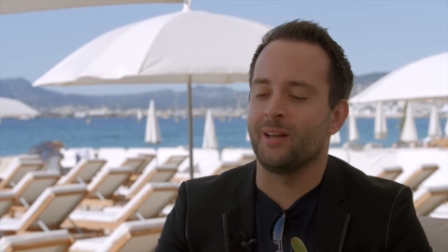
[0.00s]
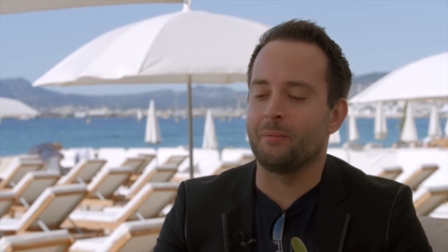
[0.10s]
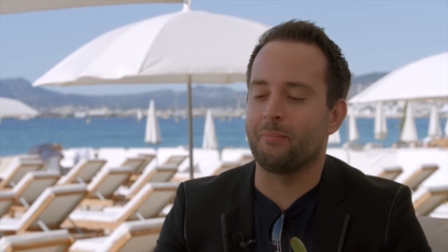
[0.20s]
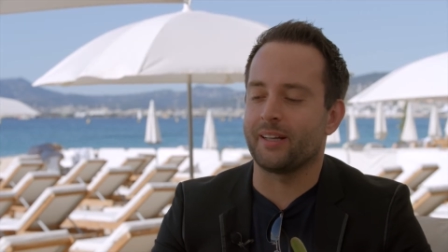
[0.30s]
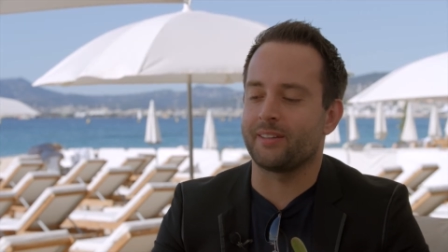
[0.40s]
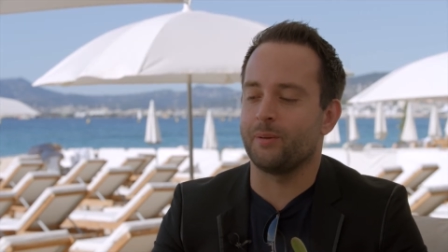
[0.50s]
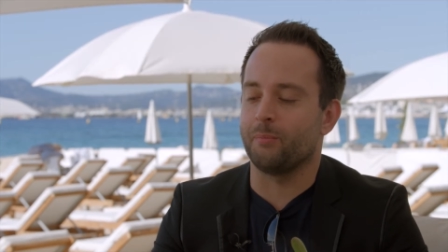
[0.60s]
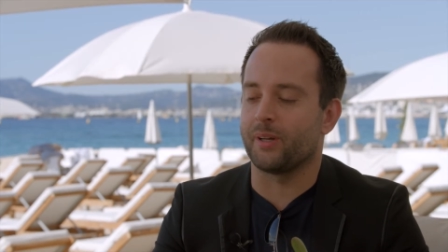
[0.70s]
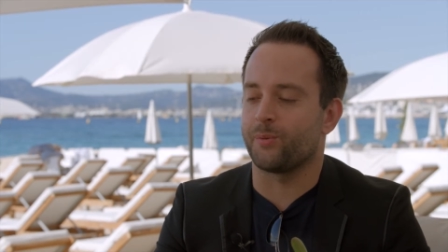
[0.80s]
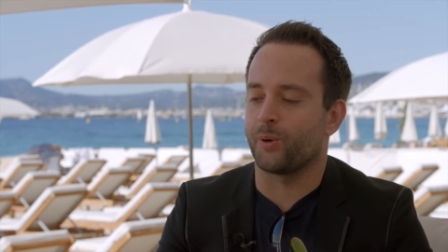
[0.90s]

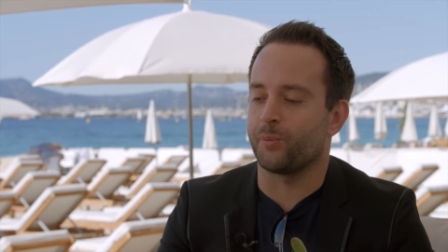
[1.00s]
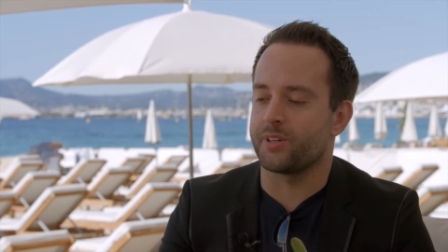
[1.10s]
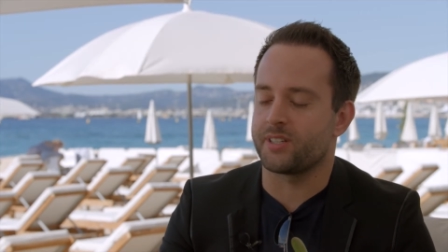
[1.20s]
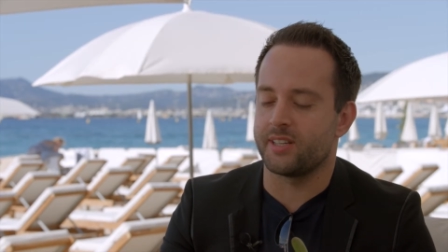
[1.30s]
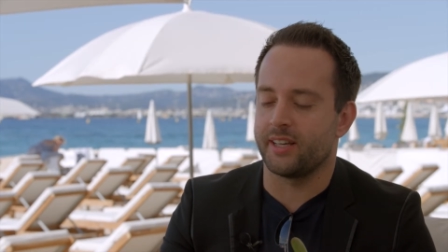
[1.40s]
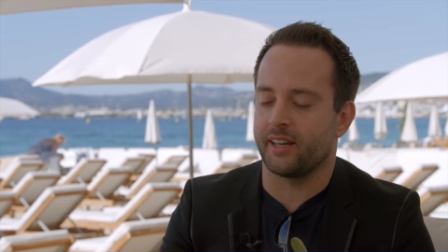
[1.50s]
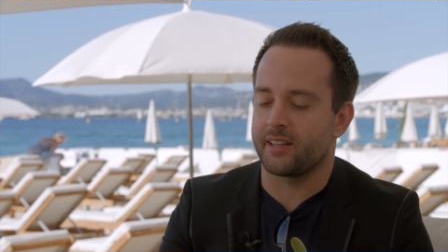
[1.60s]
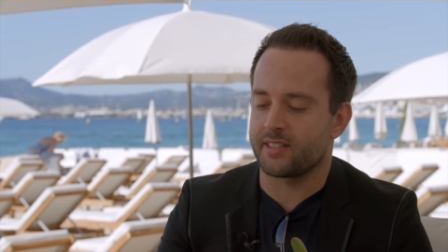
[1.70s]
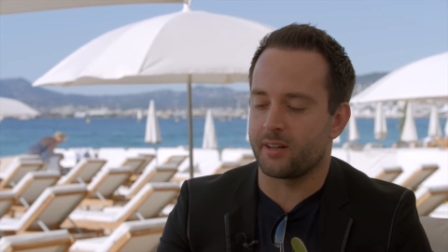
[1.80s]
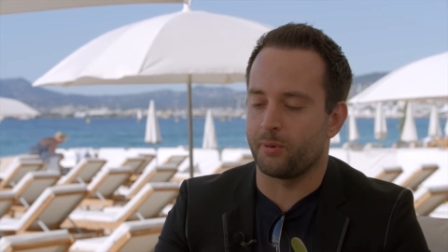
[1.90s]
But what we're seeing
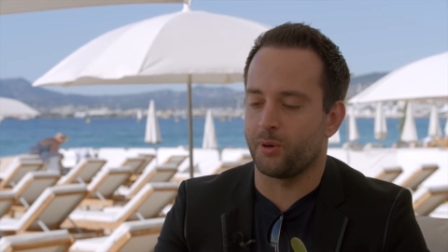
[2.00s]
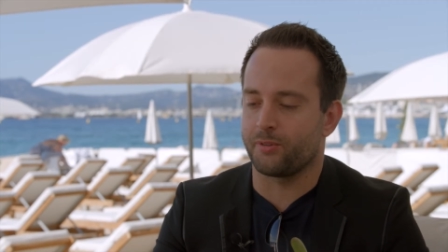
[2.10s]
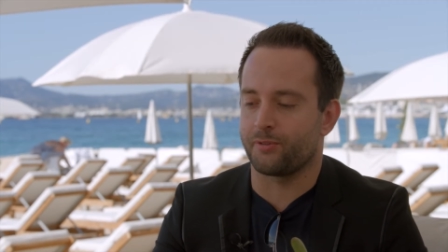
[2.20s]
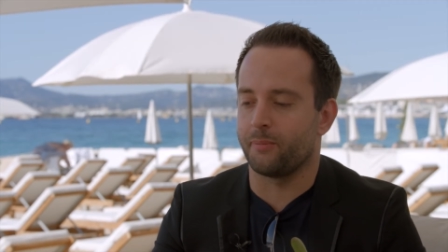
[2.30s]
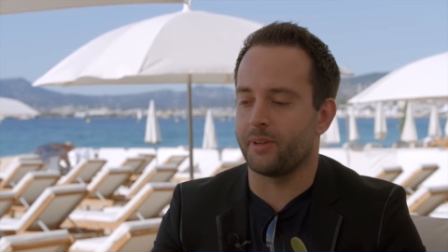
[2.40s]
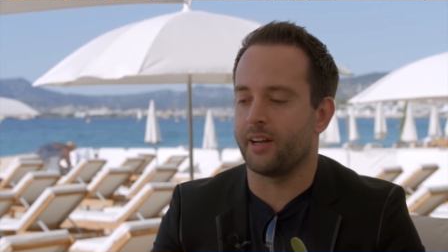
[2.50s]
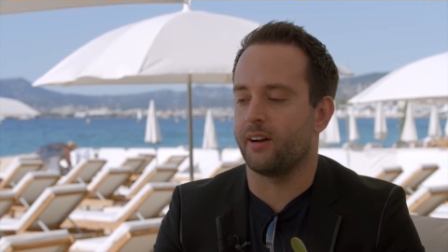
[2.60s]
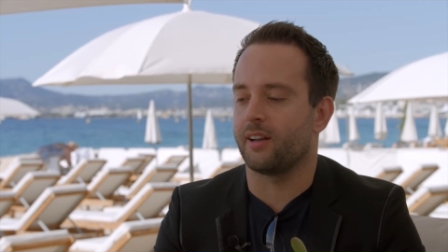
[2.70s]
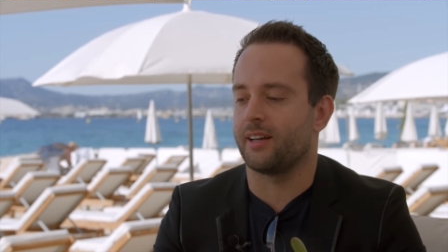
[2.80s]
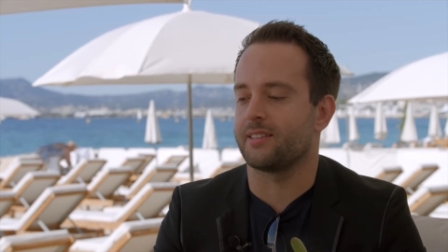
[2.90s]
is that both from the
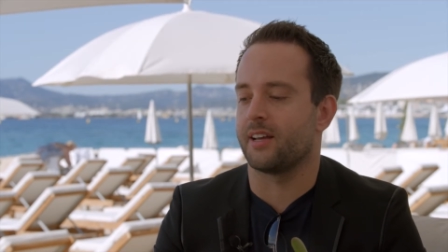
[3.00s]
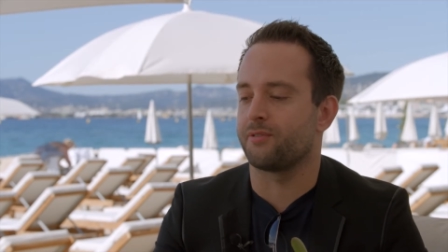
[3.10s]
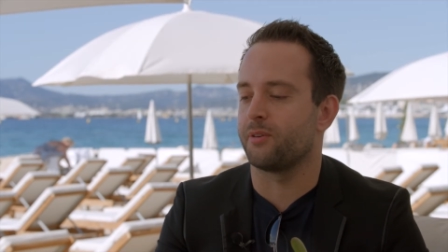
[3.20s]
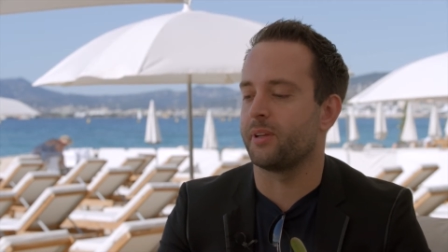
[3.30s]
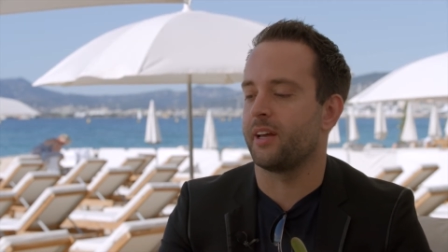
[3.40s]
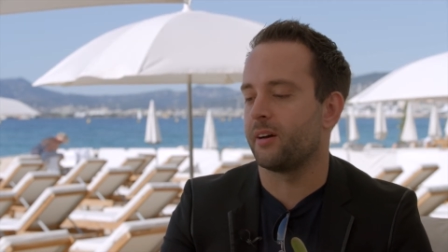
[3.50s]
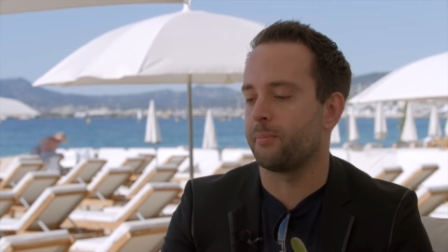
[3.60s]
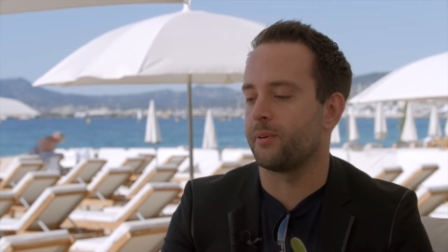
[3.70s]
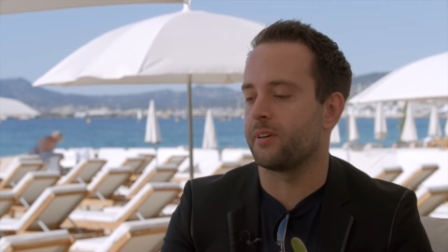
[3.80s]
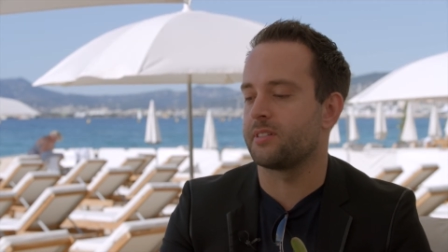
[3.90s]
airlines and from the
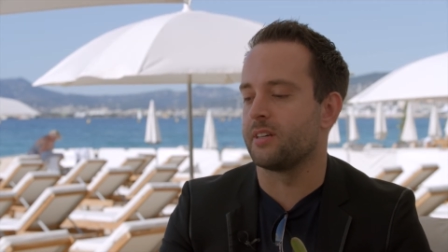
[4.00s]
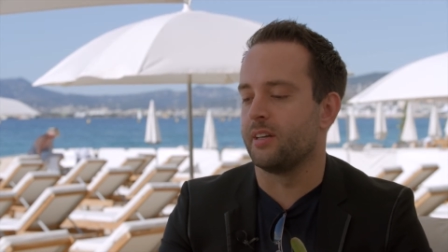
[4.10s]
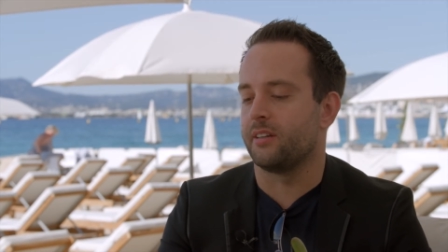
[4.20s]
airports,